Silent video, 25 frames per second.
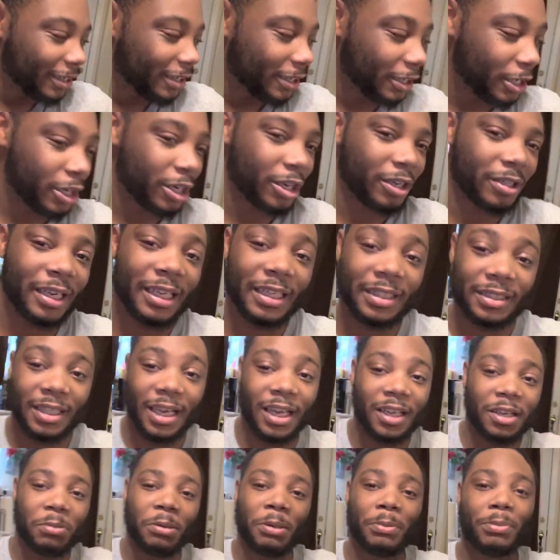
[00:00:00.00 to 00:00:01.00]
You know, there's
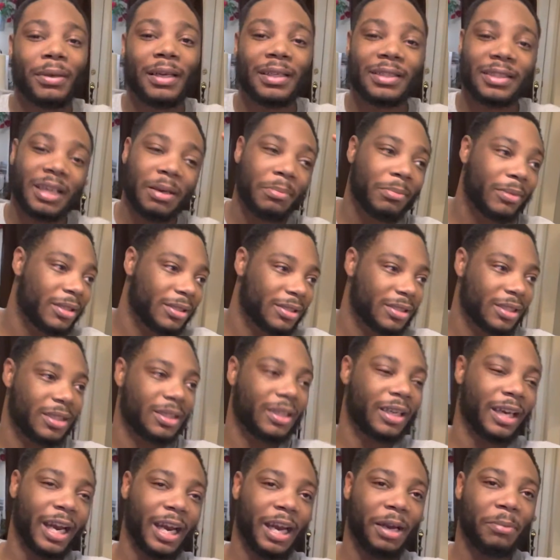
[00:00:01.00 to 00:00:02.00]
other people that's coming into the
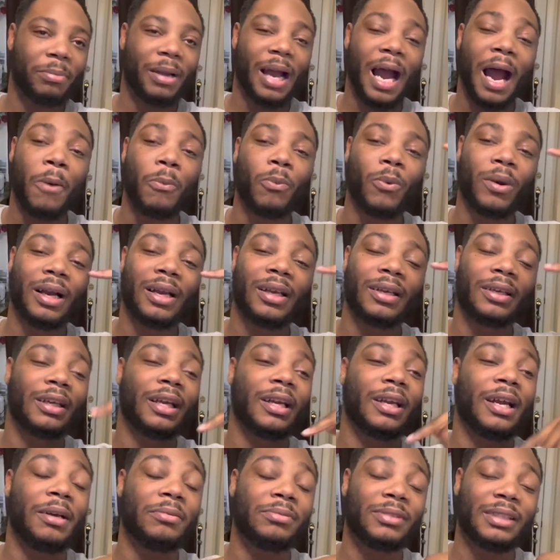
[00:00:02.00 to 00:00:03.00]
game, but I'm an
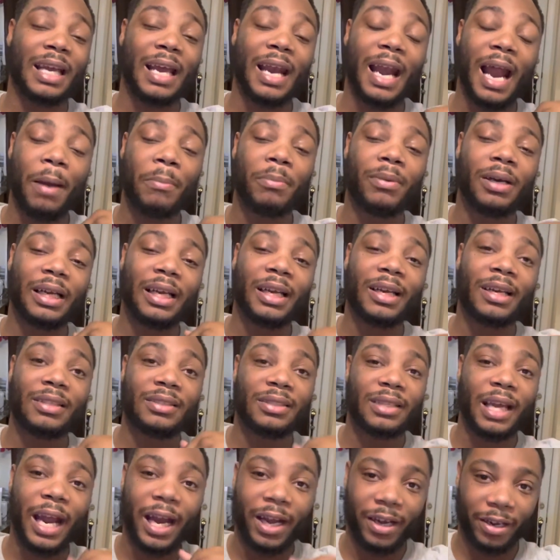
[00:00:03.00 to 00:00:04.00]

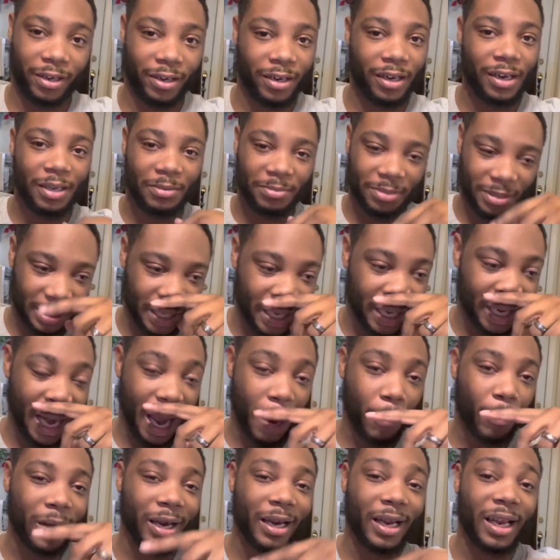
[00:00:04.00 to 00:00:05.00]
entertainer, you know what I'm saying?
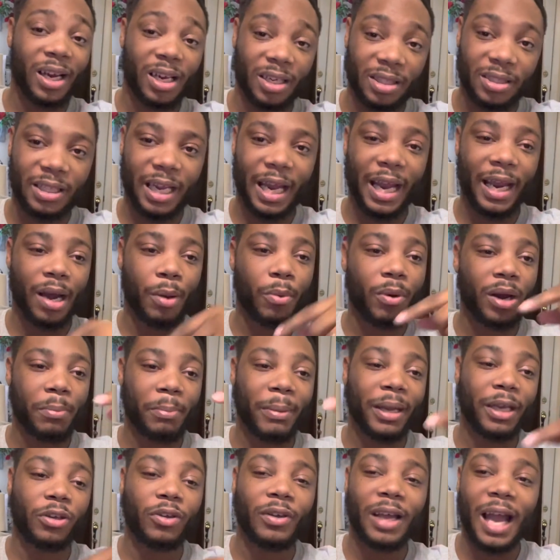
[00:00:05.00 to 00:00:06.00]
I want to entertain, I want to
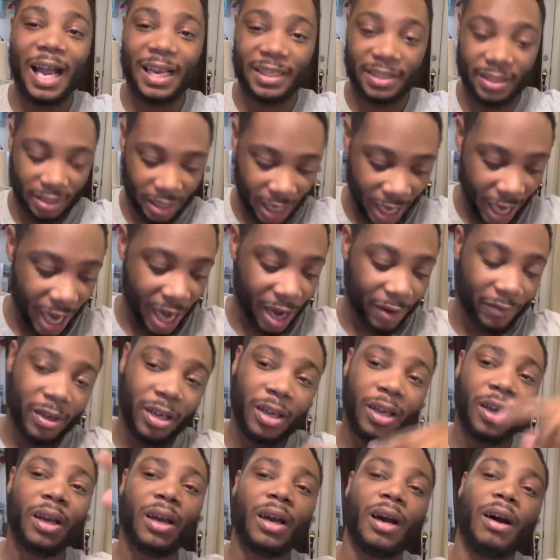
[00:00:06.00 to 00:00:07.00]
make you guys
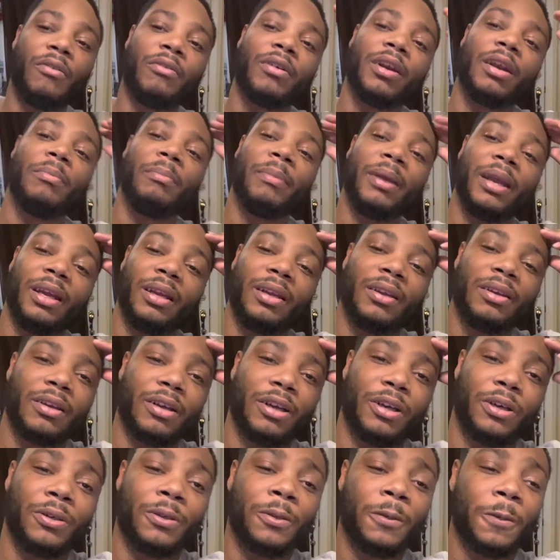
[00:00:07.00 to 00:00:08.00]
laugh. I want to make, you
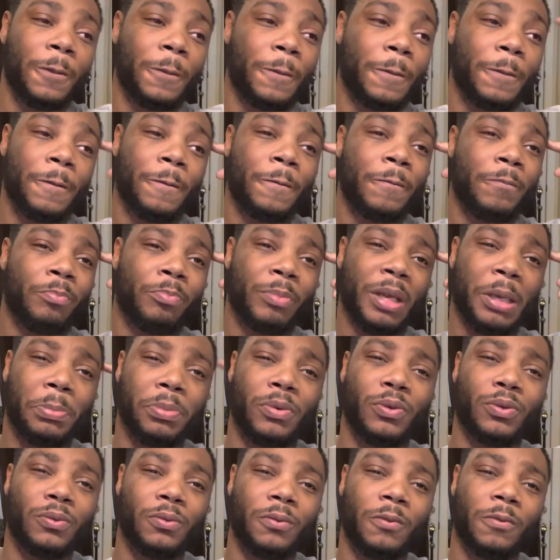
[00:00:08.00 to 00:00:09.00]
know,
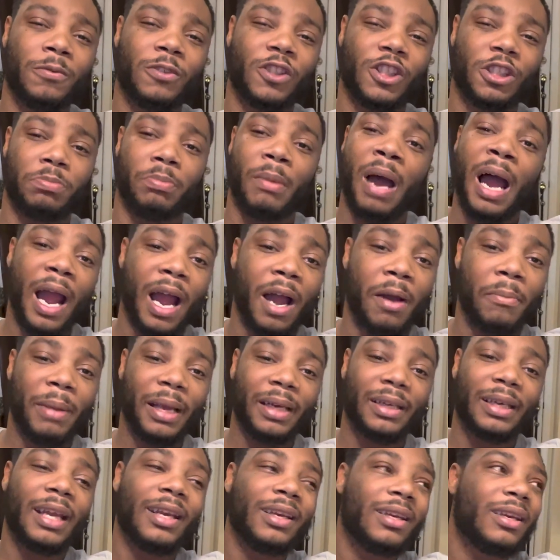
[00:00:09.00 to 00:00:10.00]
people smile,
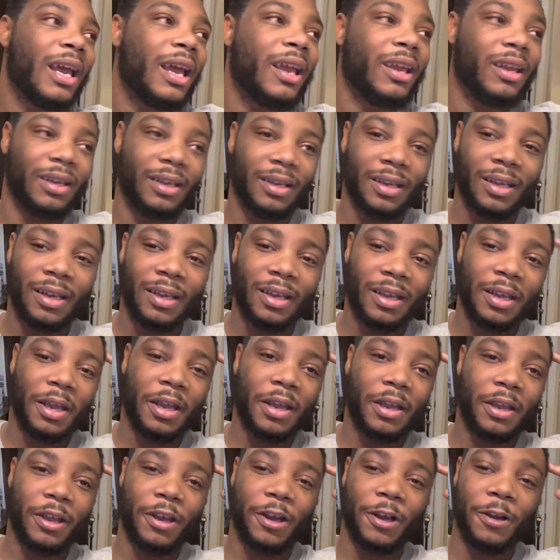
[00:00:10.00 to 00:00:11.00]
make their day,
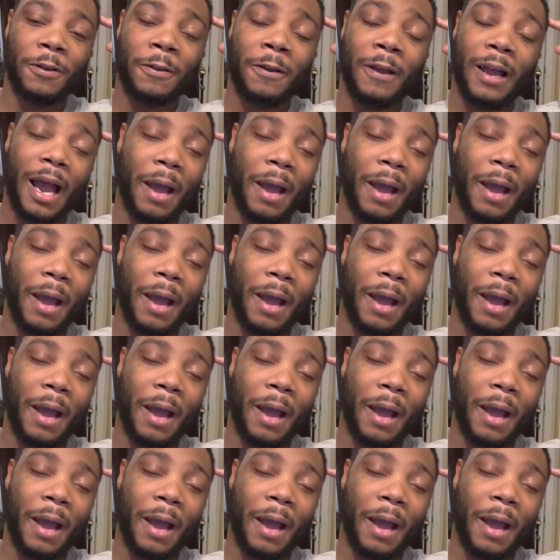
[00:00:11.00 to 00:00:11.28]
you know?